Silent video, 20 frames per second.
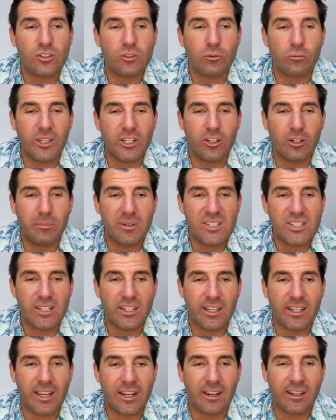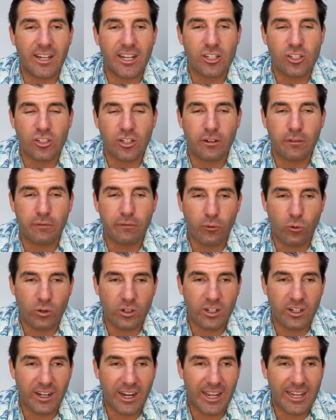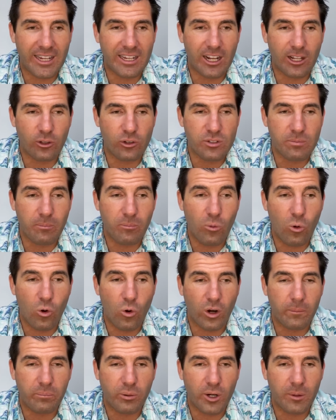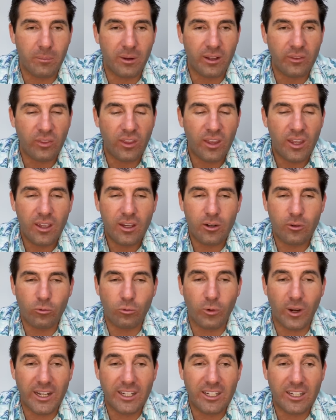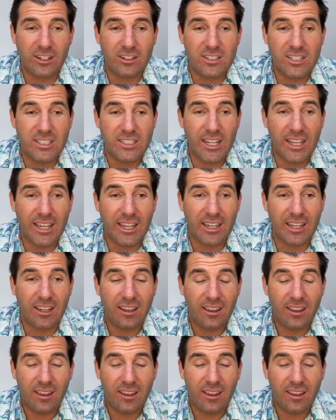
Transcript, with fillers: we could be sitting on an extra $409 more per month right here today